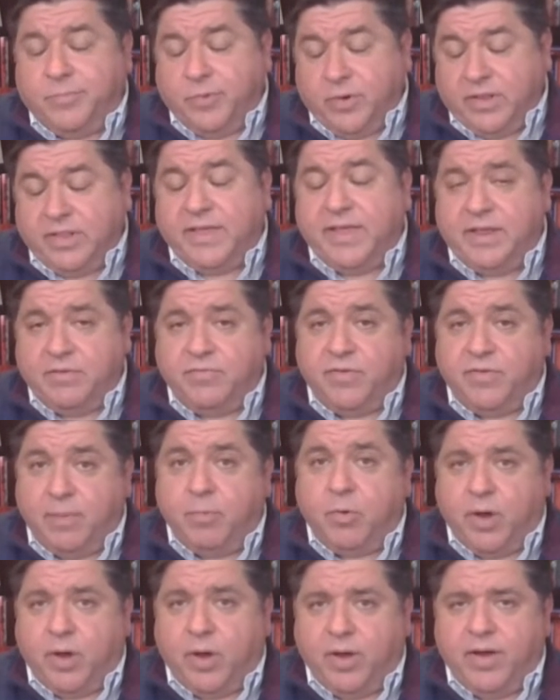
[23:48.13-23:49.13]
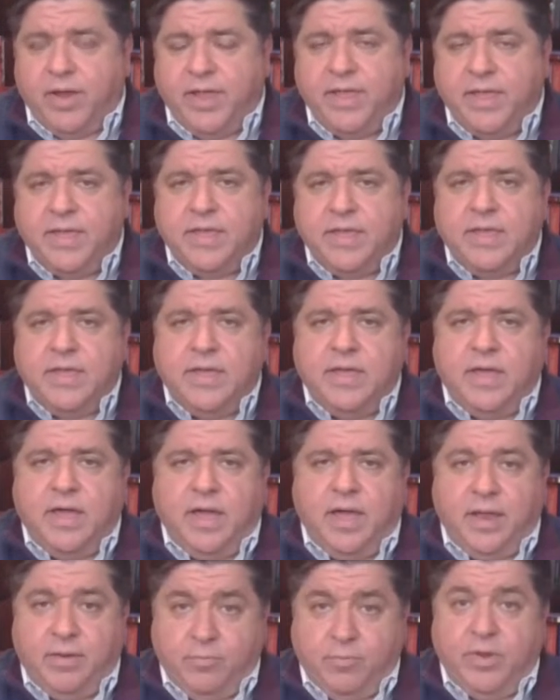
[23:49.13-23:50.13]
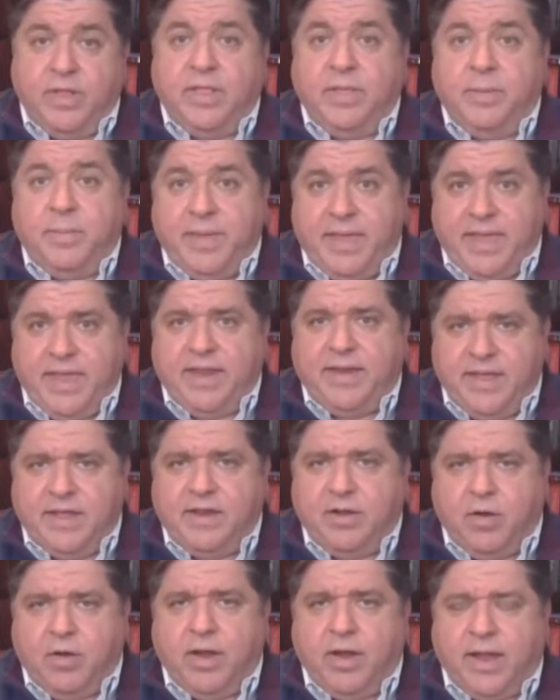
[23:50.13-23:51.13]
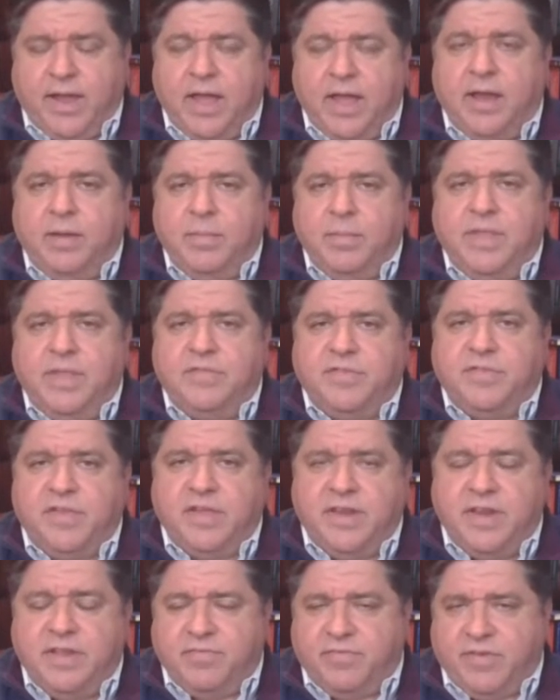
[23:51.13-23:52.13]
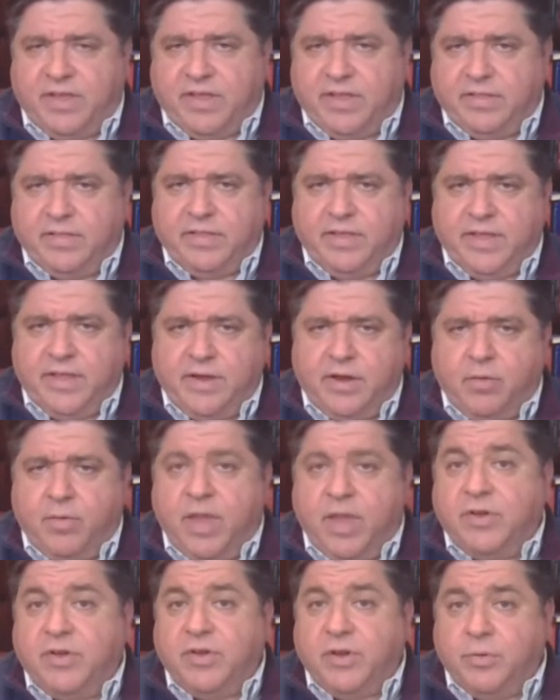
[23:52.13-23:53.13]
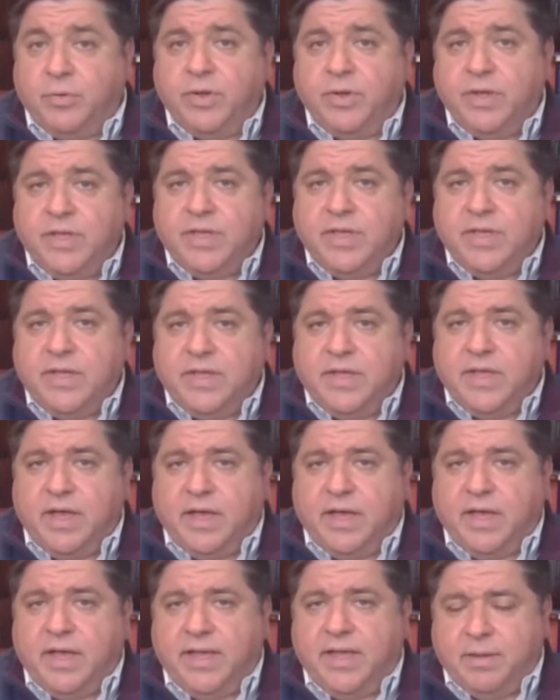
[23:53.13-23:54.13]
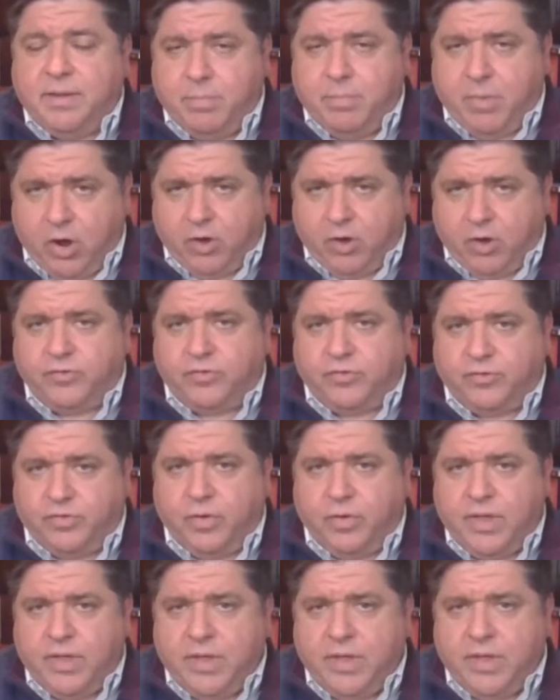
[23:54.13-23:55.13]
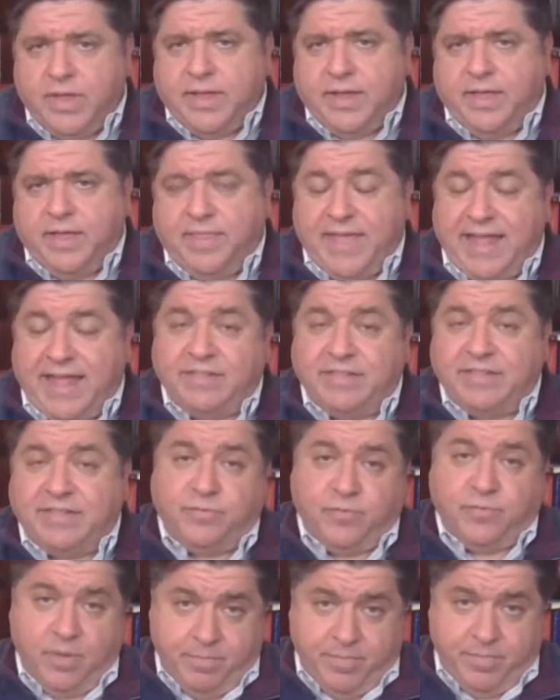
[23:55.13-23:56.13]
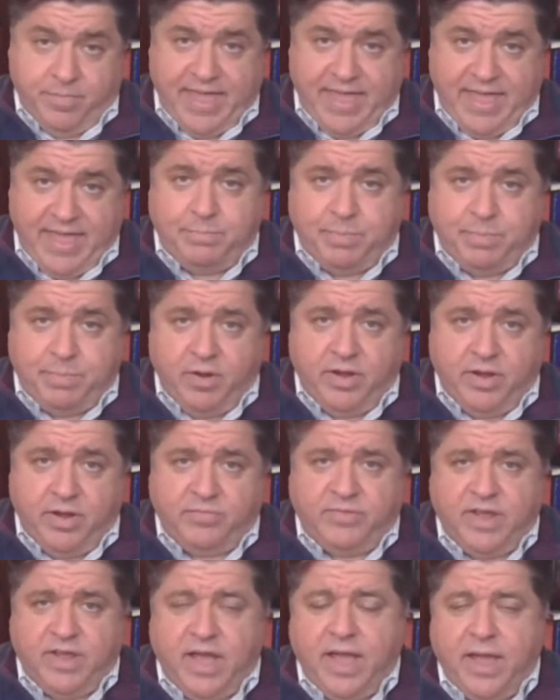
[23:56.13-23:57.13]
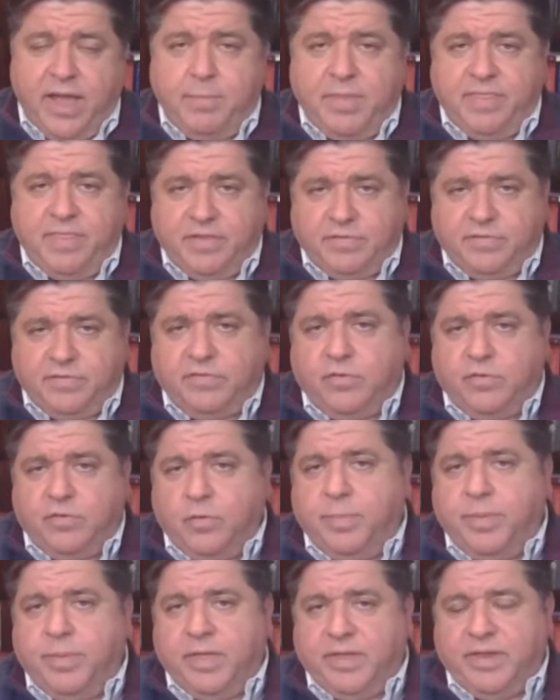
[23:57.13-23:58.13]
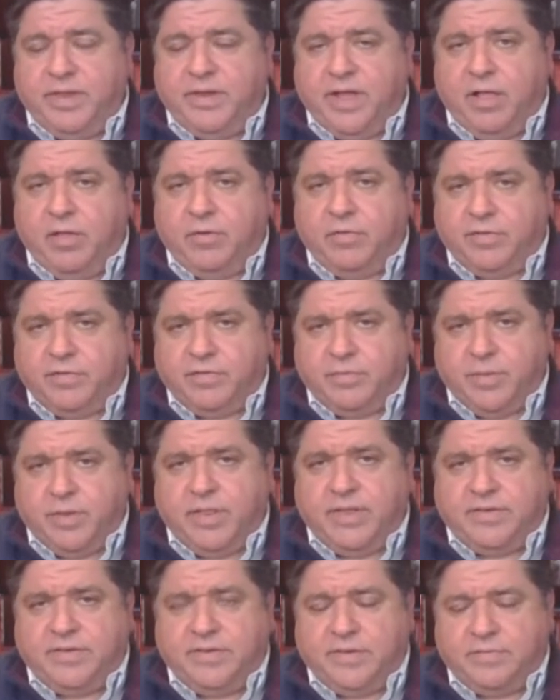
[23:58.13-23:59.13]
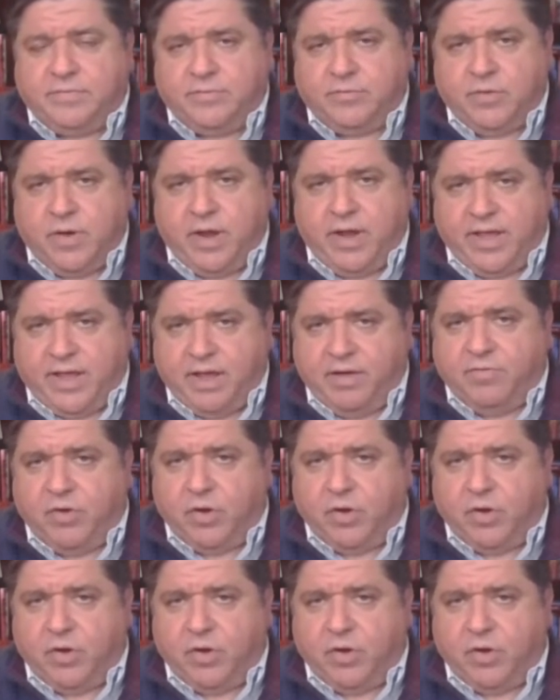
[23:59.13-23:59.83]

really in February, and really began to hit our economy significantly in our revenue in March. So that's from that period of time. And this $2 billion is really to try to